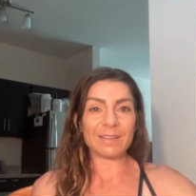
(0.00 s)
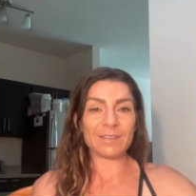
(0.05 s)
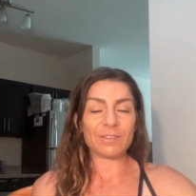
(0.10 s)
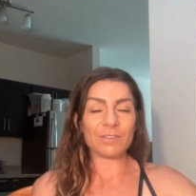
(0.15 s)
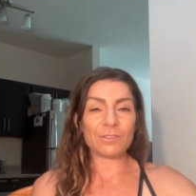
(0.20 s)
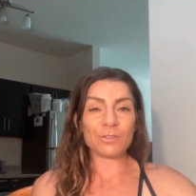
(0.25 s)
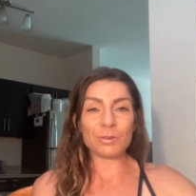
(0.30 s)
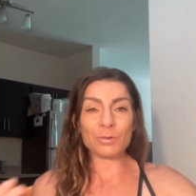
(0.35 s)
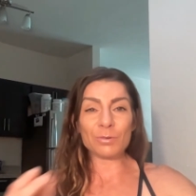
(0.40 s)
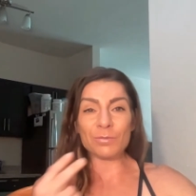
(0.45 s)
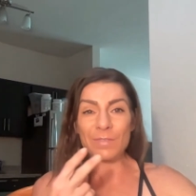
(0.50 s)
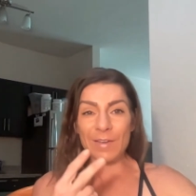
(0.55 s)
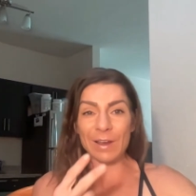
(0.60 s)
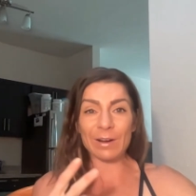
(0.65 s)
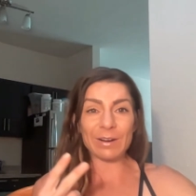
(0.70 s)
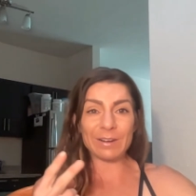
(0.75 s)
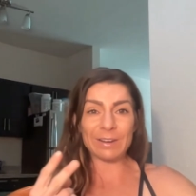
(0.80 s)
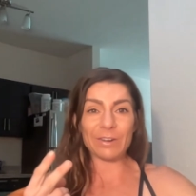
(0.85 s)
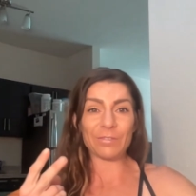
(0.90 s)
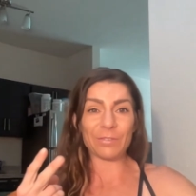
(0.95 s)
It's two
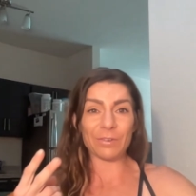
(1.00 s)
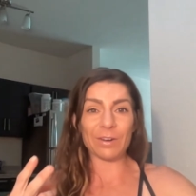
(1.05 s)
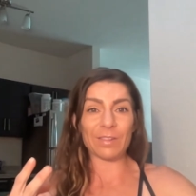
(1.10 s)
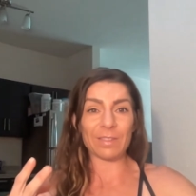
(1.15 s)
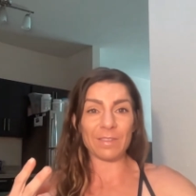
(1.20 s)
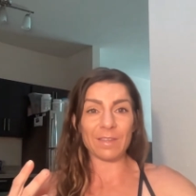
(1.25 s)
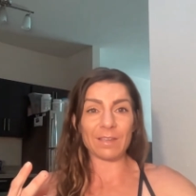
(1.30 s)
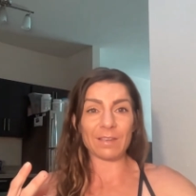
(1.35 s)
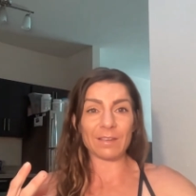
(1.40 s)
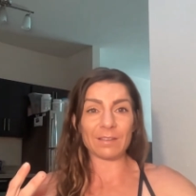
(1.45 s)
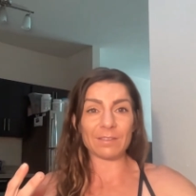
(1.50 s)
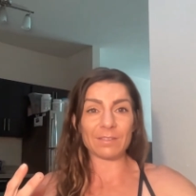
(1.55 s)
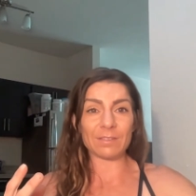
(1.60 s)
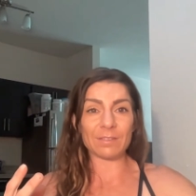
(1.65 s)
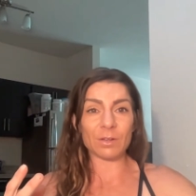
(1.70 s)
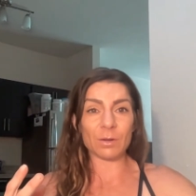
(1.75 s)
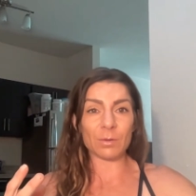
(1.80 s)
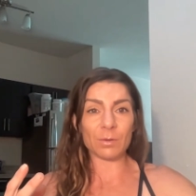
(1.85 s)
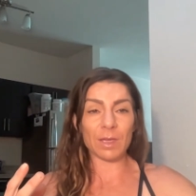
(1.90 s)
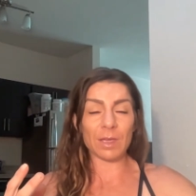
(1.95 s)
very different
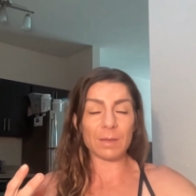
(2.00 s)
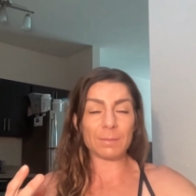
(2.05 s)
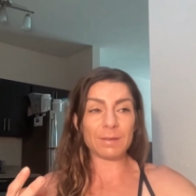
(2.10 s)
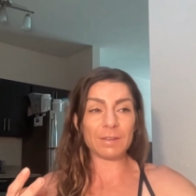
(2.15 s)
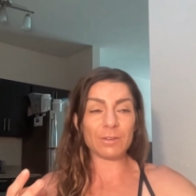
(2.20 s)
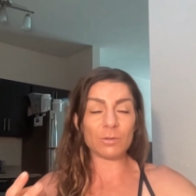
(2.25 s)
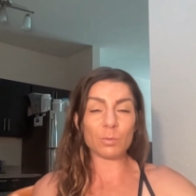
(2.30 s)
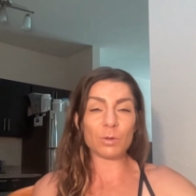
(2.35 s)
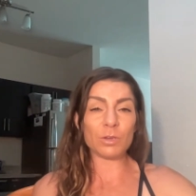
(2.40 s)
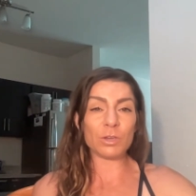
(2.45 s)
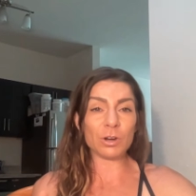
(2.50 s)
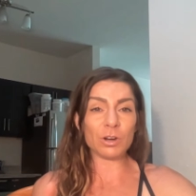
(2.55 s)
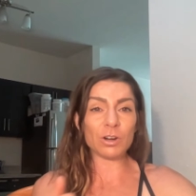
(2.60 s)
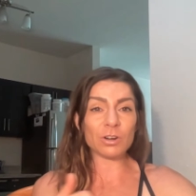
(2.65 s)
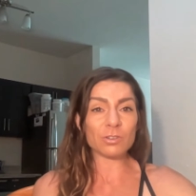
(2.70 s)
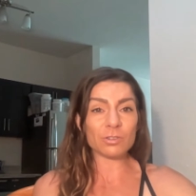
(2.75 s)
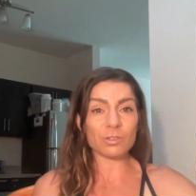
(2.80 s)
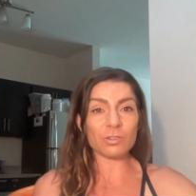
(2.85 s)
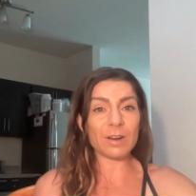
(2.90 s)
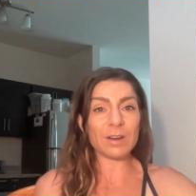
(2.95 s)
things. Okay. Because when
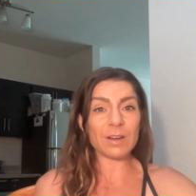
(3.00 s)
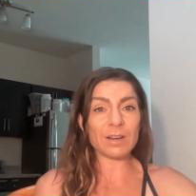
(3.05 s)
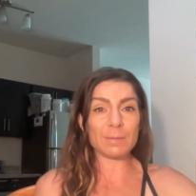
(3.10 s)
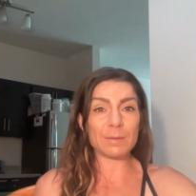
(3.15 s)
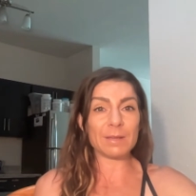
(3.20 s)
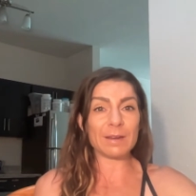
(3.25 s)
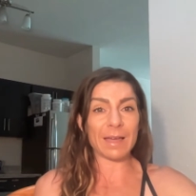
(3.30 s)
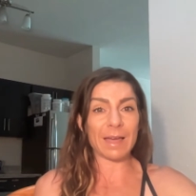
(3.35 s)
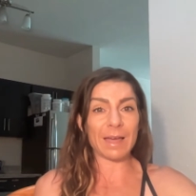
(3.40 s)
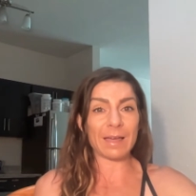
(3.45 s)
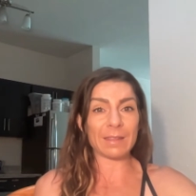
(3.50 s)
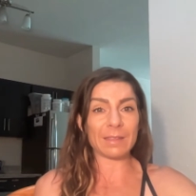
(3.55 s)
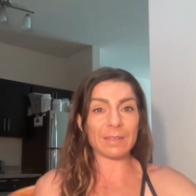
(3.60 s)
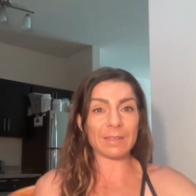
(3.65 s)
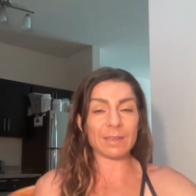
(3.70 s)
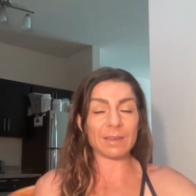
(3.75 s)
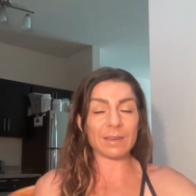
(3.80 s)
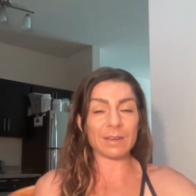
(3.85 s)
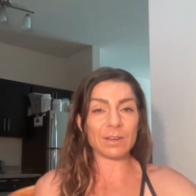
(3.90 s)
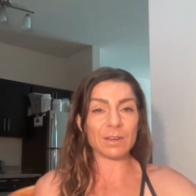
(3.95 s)
you're training to be an
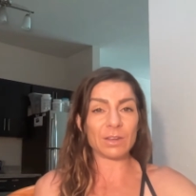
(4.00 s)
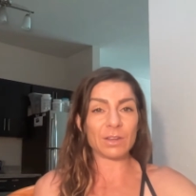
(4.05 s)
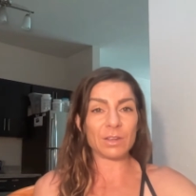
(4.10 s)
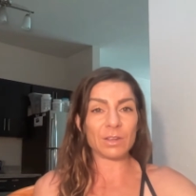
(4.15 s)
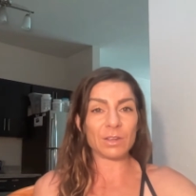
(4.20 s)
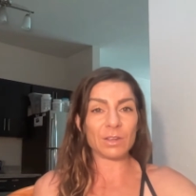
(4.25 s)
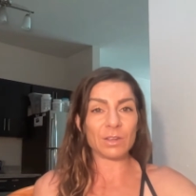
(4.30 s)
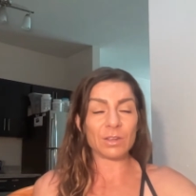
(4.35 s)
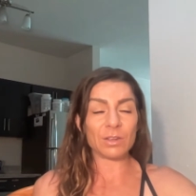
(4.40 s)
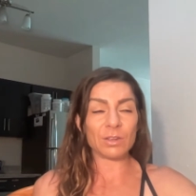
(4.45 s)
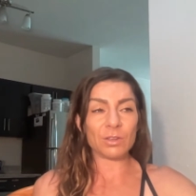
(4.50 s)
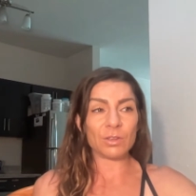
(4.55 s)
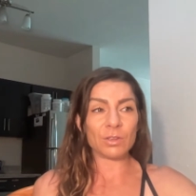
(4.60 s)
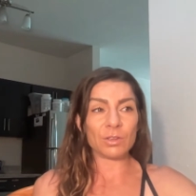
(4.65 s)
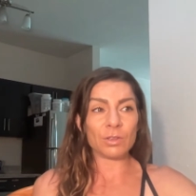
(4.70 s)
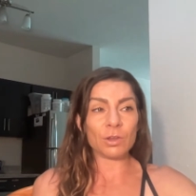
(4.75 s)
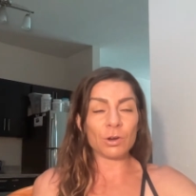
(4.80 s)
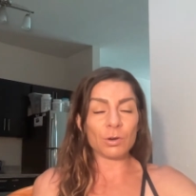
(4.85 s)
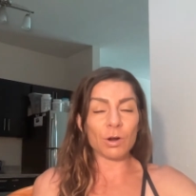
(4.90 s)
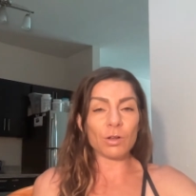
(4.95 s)
athlete,
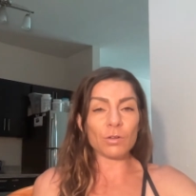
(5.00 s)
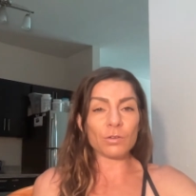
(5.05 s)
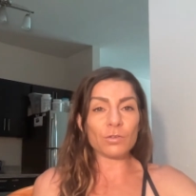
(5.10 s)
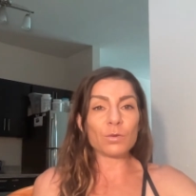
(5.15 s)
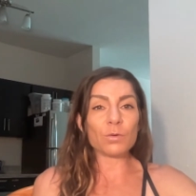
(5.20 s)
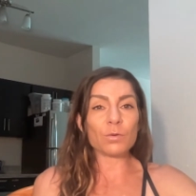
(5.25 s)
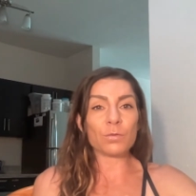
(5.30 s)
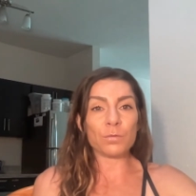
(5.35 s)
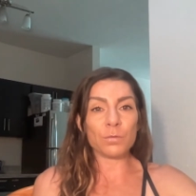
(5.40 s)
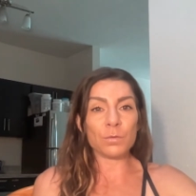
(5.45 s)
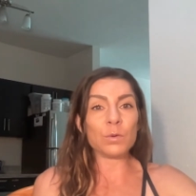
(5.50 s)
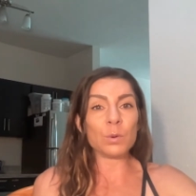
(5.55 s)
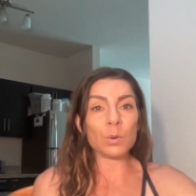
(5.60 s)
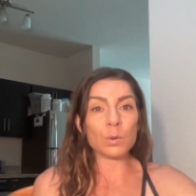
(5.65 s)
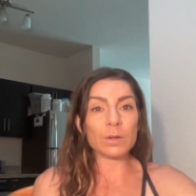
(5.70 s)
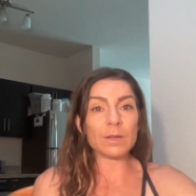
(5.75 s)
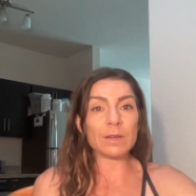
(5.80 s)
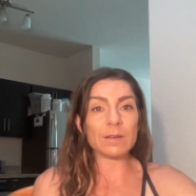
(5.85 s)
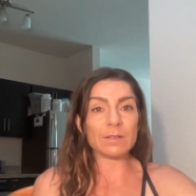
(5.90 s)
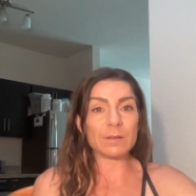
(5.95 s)
you're also
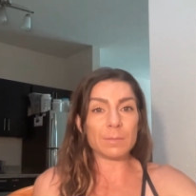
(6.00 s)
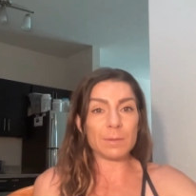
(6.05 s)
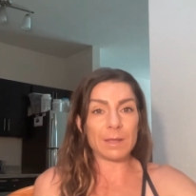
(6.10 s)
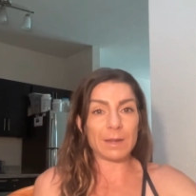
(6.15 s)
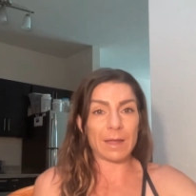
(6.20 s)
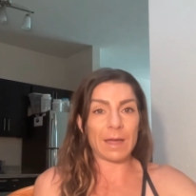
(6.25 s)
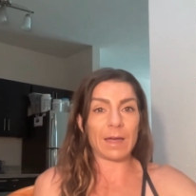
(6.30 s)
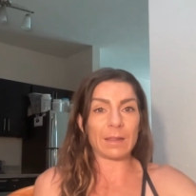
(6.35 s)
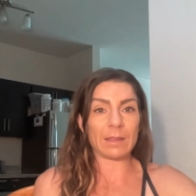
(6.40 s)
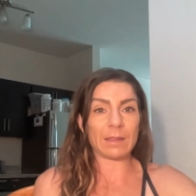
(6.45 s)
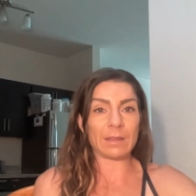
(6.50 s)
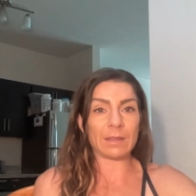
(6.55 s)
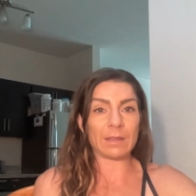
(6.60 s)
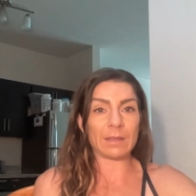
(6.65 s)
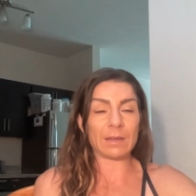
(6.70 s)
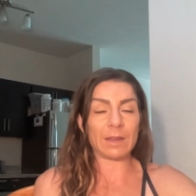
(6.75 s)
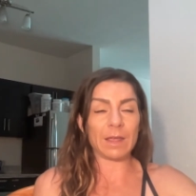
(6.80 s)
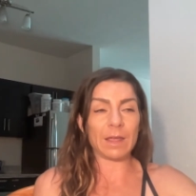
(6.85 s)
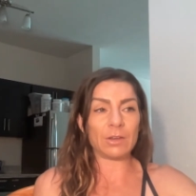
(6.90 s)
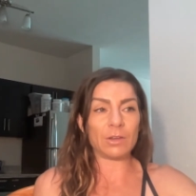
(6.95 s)
fueling to be an
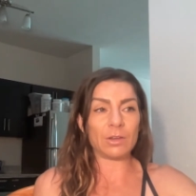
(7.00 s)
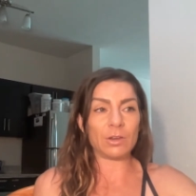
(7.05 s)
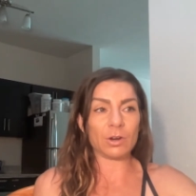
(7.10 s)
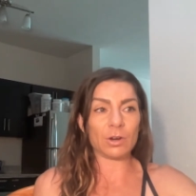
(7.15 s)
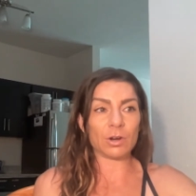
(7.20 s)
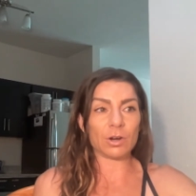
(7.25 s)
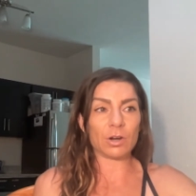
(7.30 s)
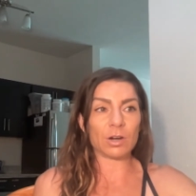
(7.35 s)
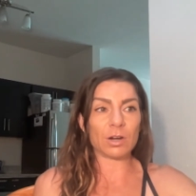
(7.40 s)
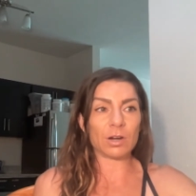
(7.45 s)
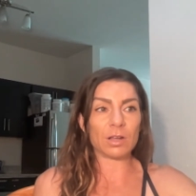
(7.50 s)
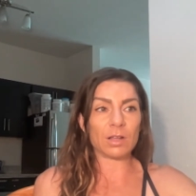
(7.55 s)
athlete and you're,